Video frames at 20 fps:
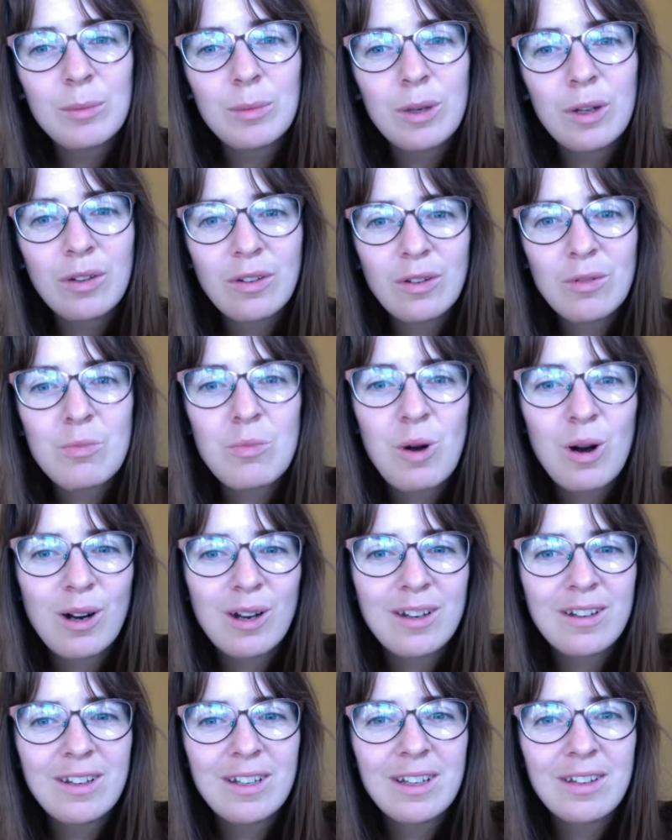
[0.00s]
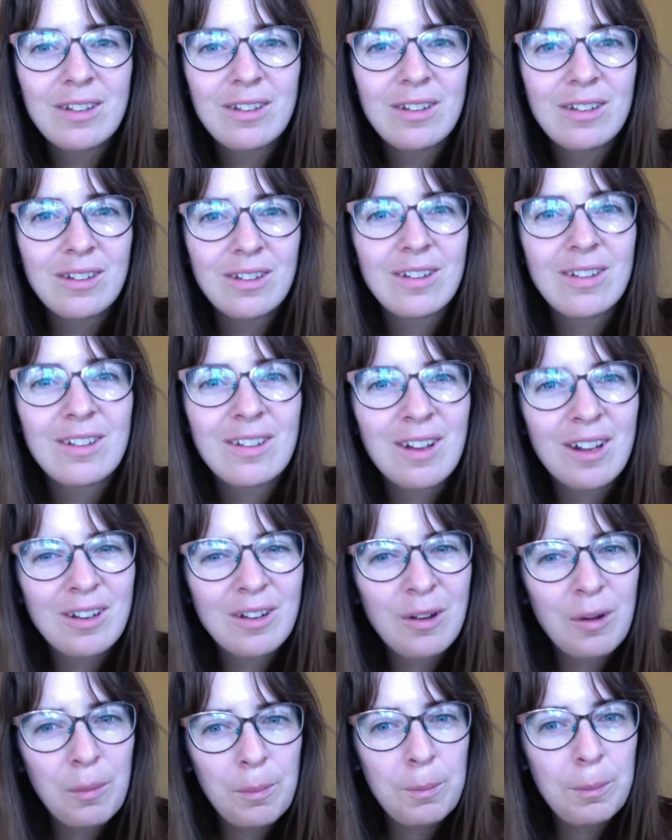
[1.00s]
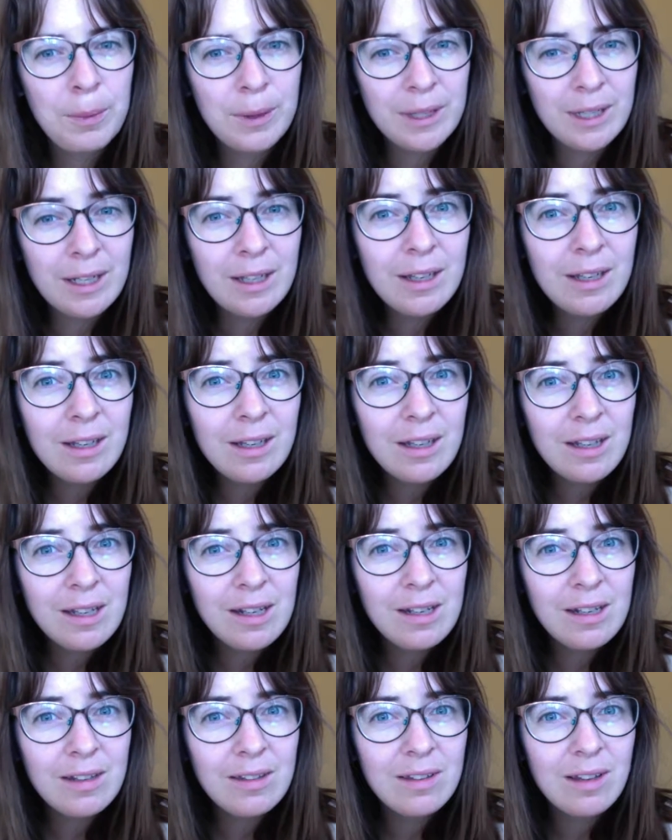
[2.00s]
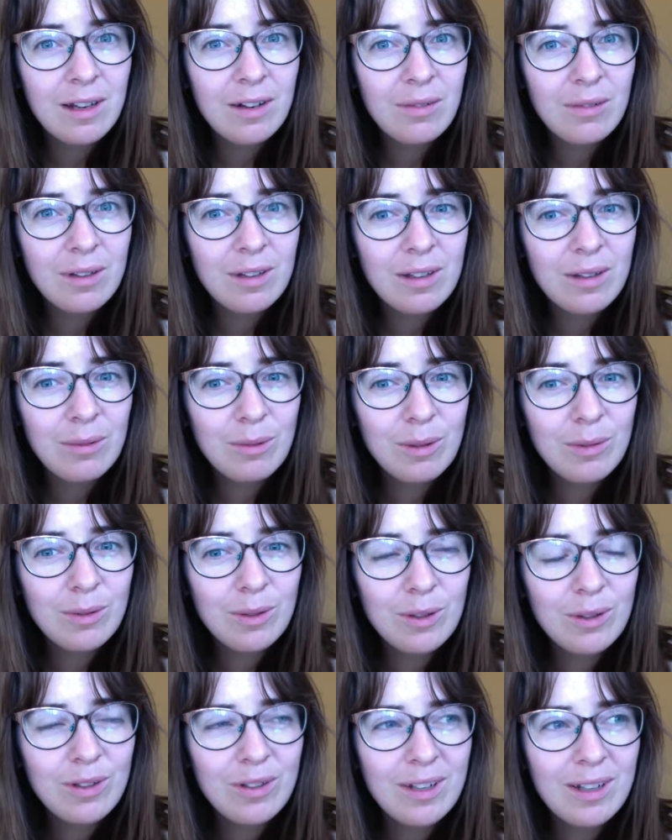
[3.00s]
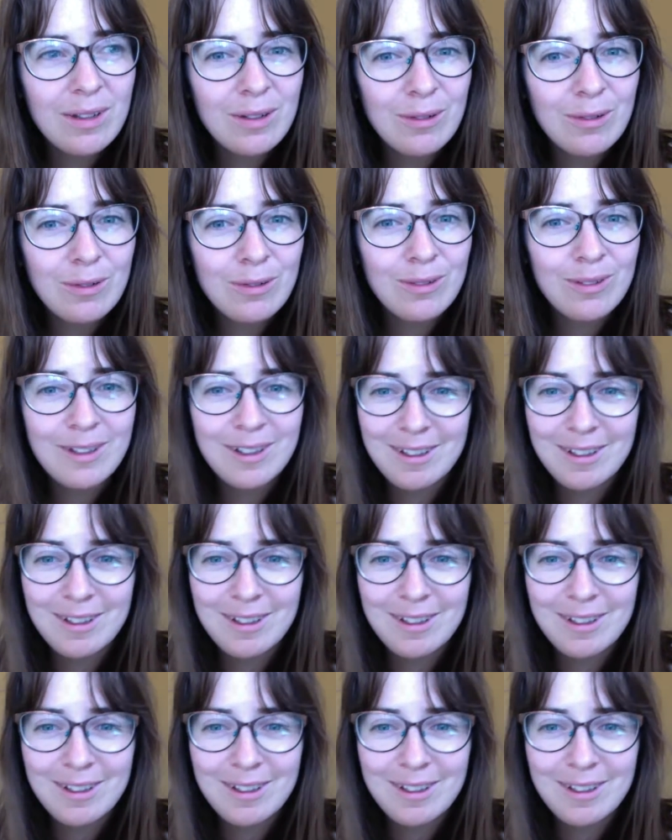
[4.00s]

her marketing is not completely in integrity with herself.